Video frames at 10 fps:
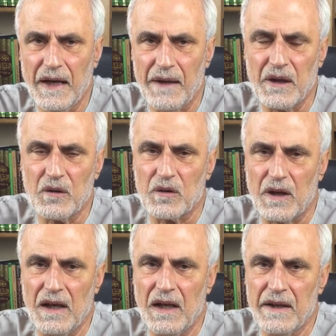and the
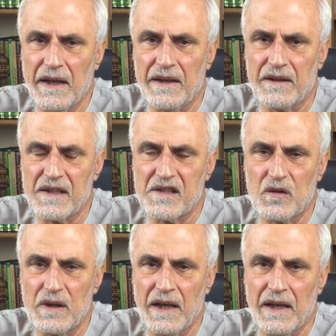Quran and the
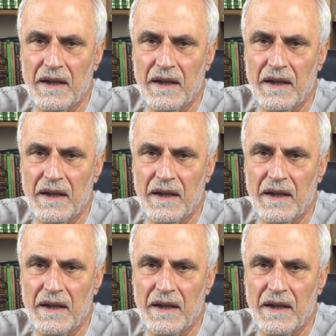Sunnah.